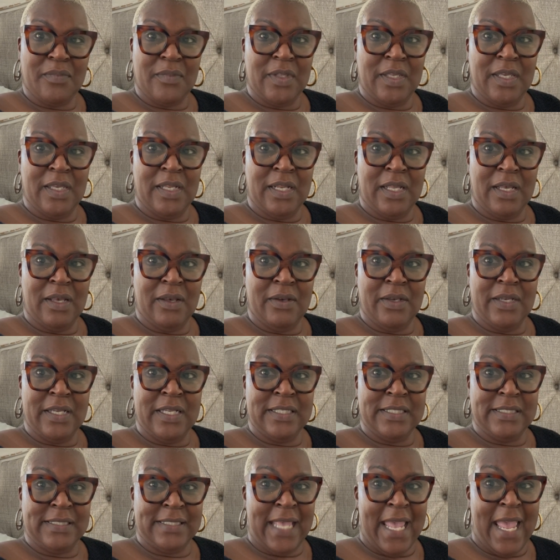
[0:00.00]
you know,
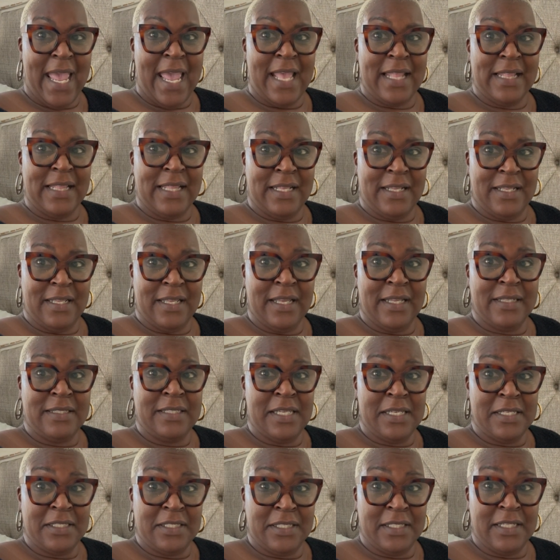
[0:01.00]
it's sad, the
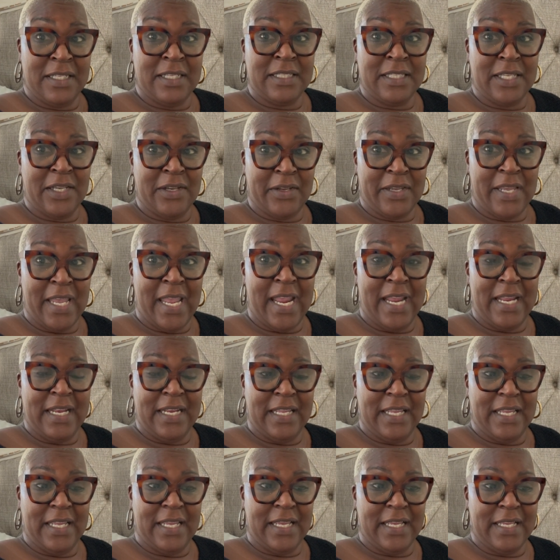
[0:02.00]
attention that they're
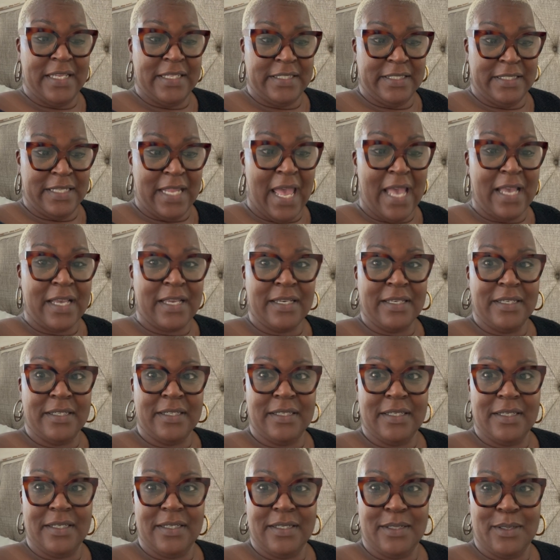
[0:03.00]
gaining is not
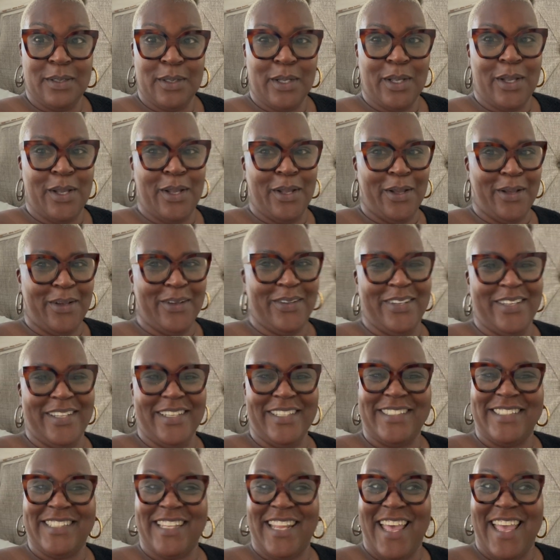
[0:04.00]
good, you know.
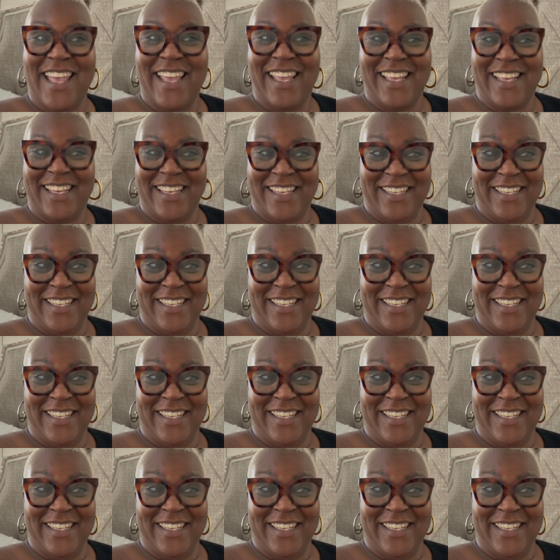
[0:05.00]
It's like,